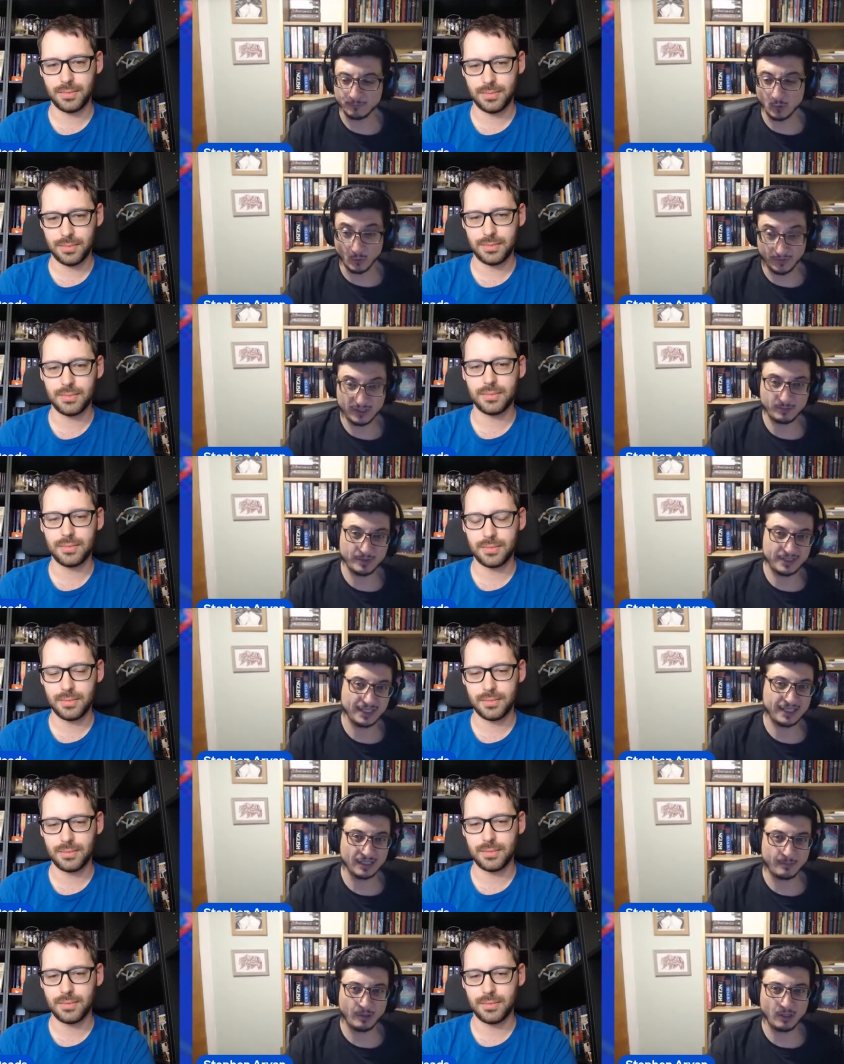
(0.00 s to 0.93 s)
Speaker 1: or this
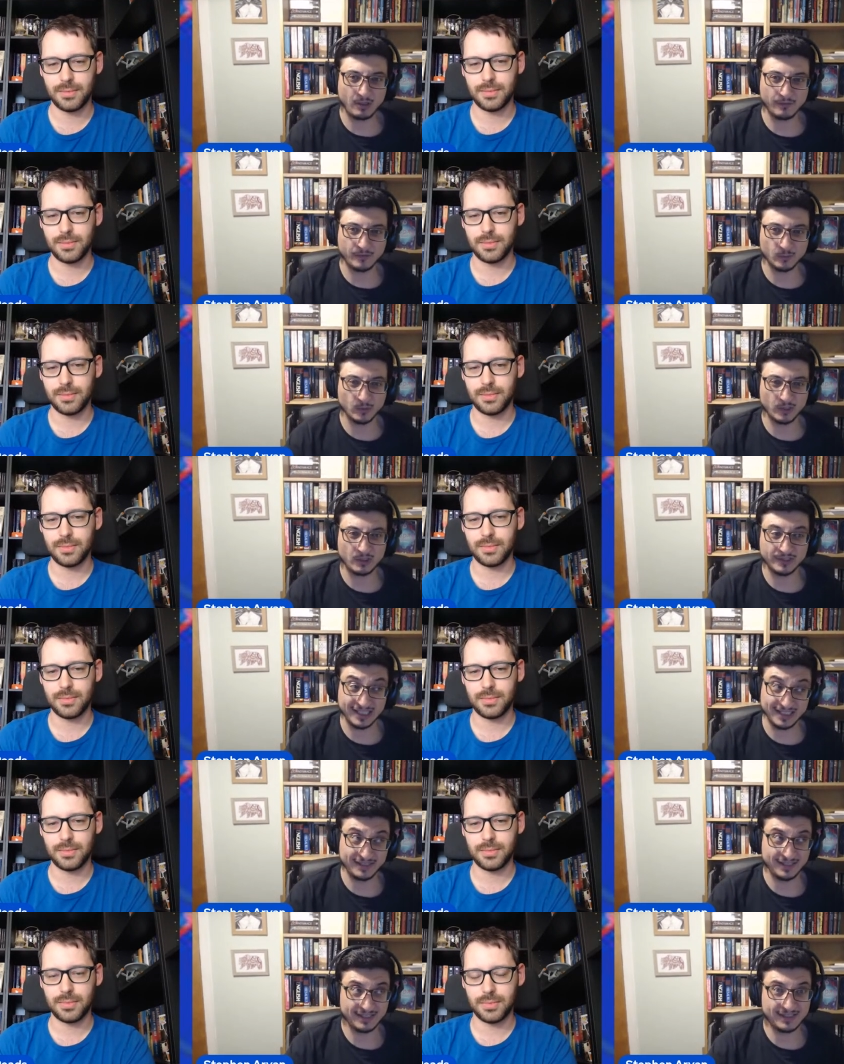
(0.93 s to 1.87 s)
particular part of the world
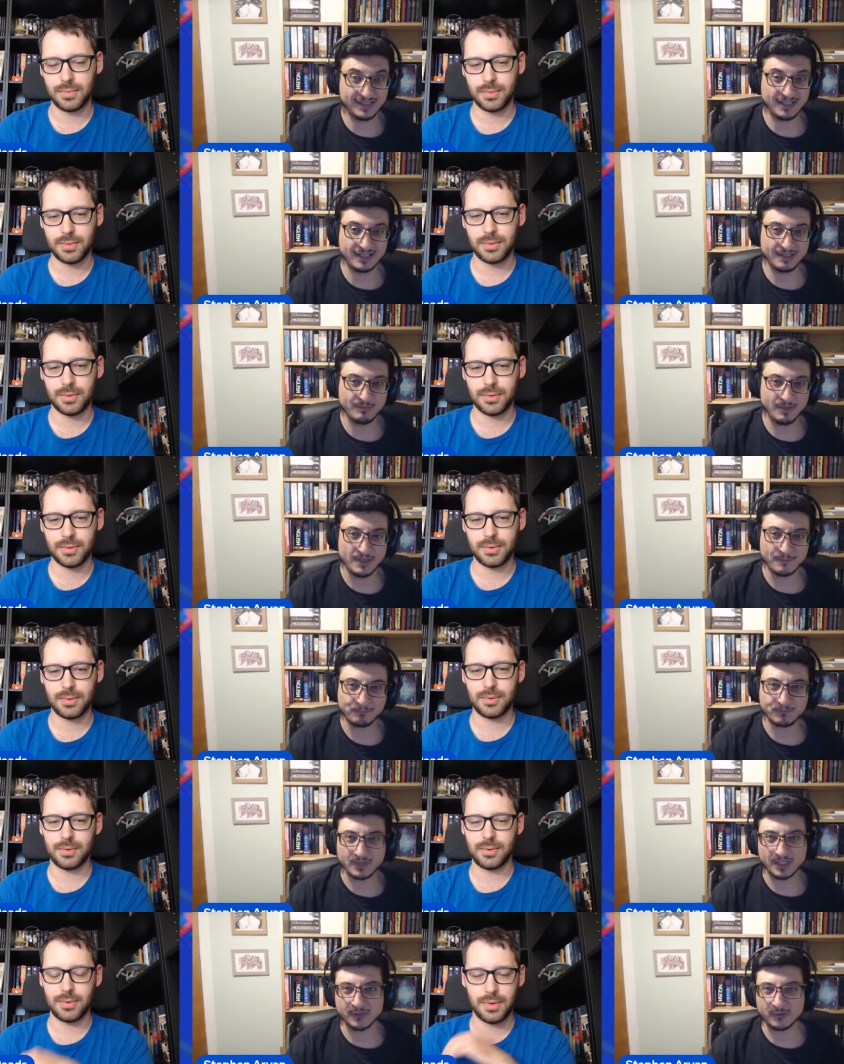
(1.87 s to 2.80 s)
in this time.
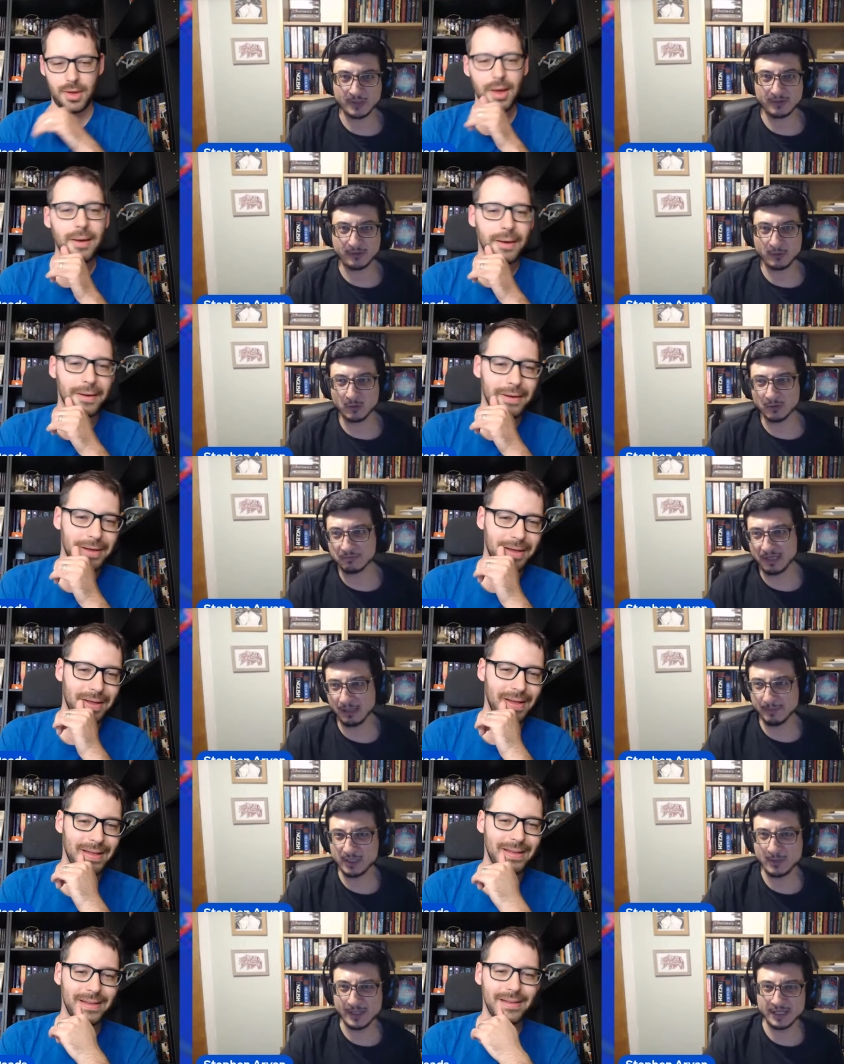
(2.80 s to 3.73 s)
And so yeah. I thought that would
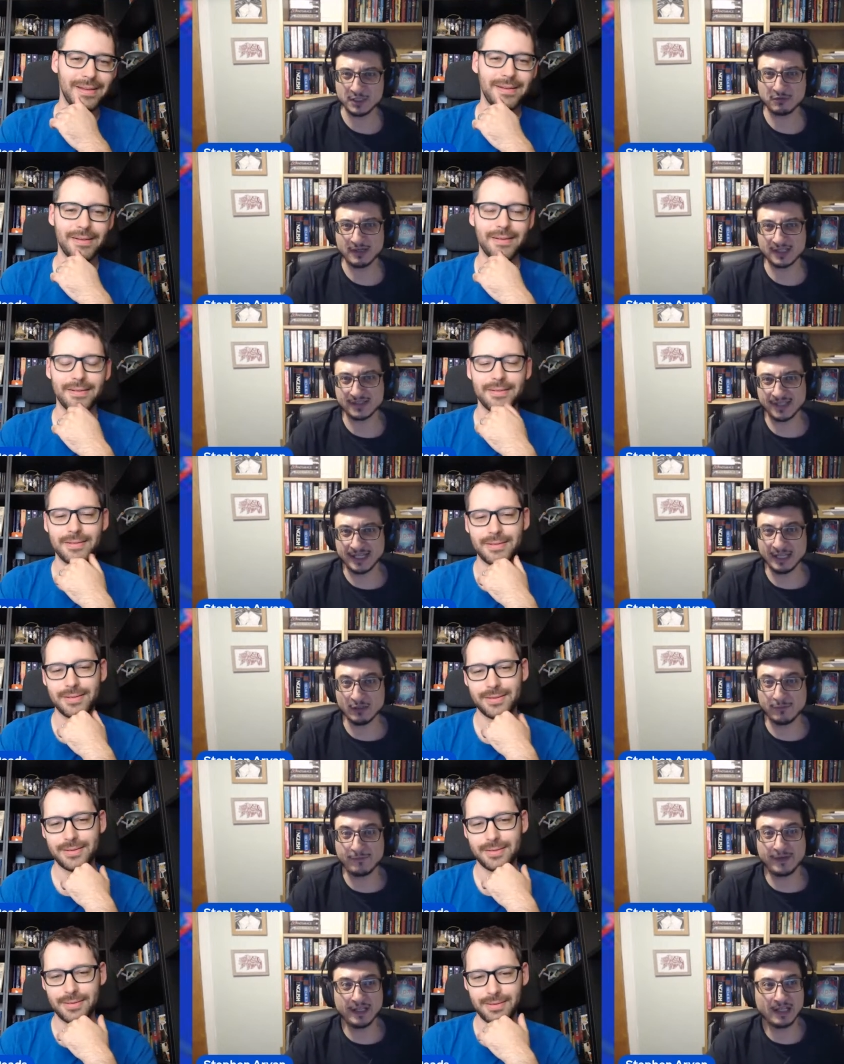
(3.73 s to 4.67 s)
be quite interesting. It'll
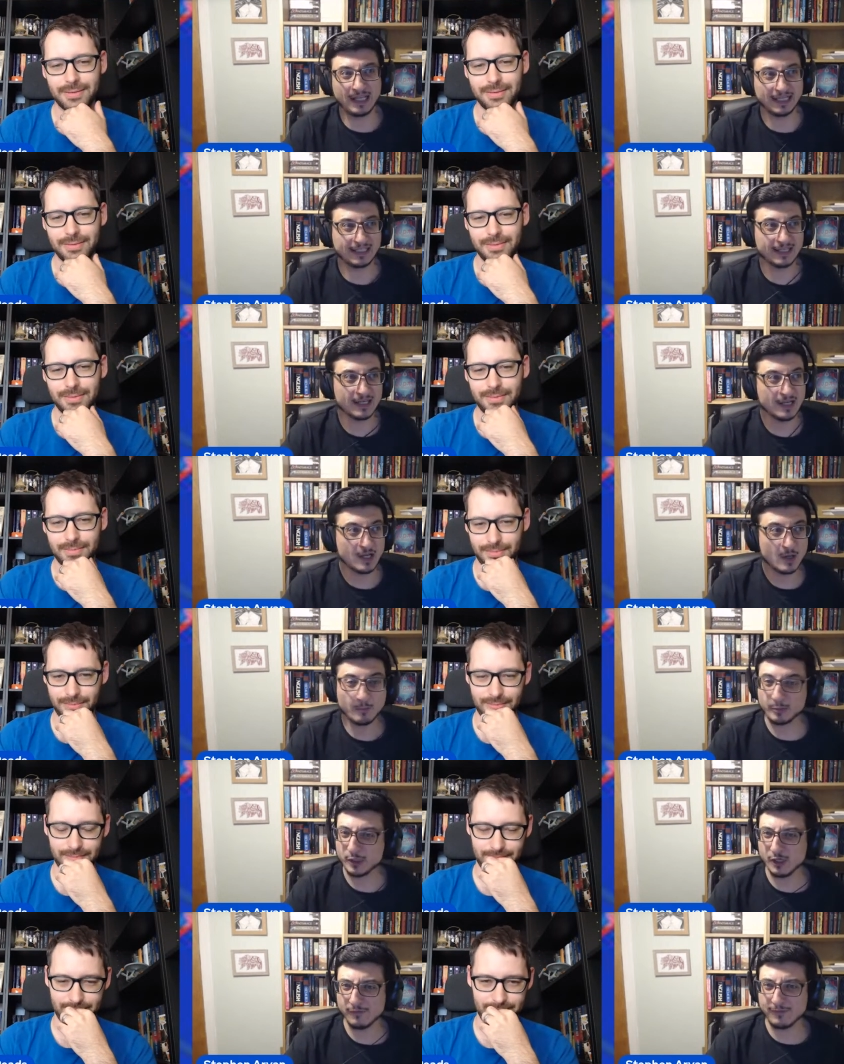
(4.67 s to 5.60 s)
feel like
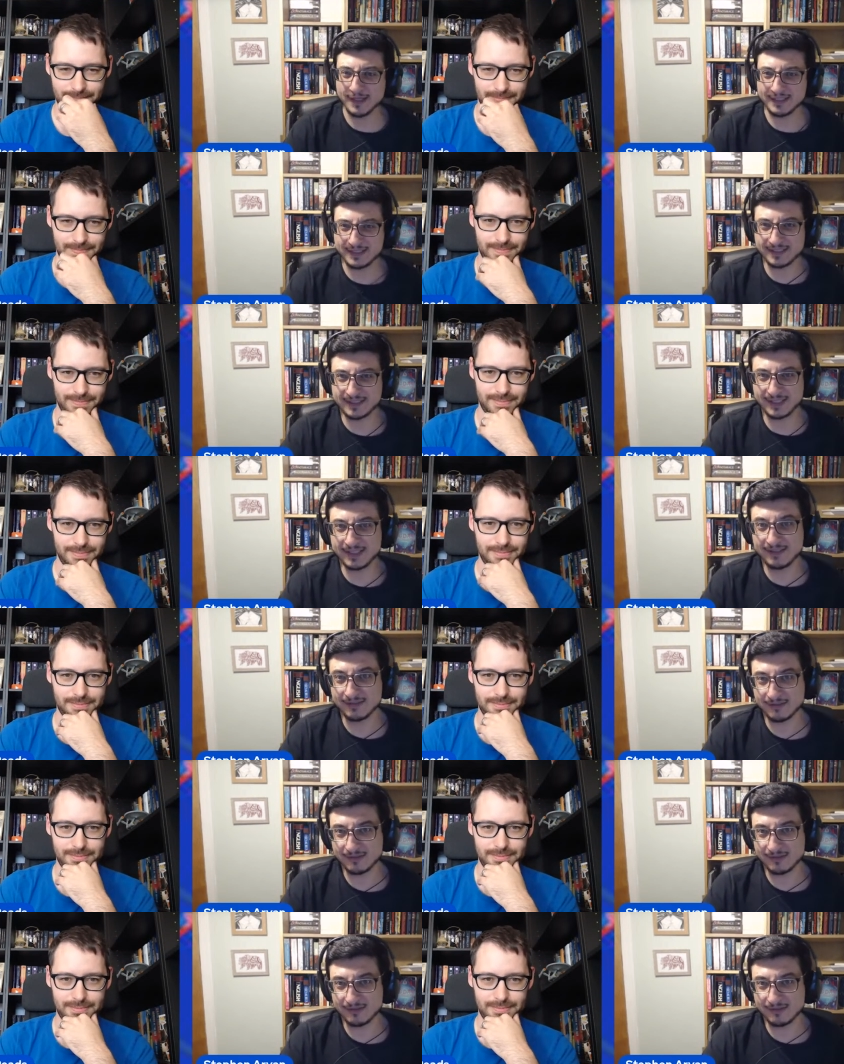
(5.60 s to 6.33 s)
pure fantasy